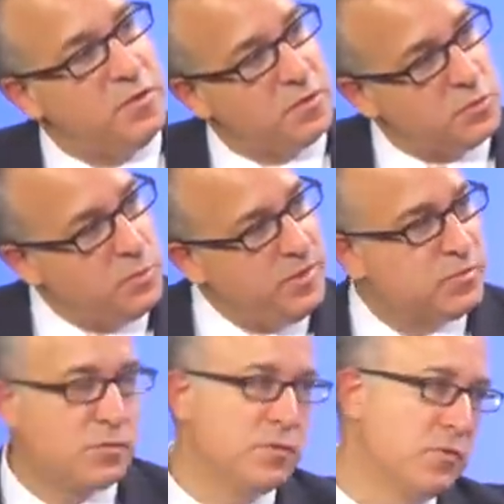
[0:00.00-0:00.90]
either
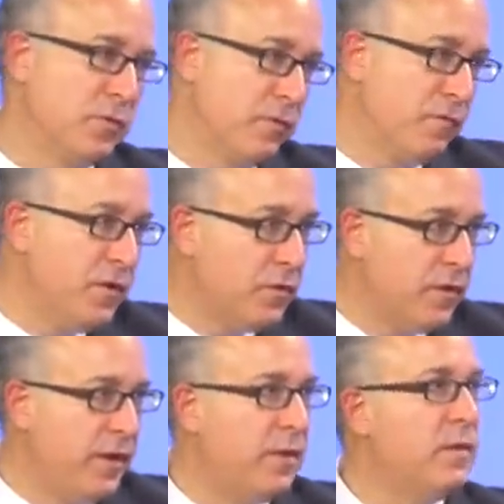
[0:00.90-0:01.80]
tweezers or your
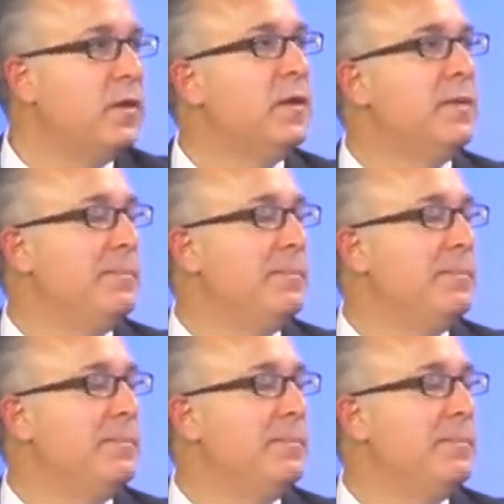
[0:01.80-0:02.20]
fingernail.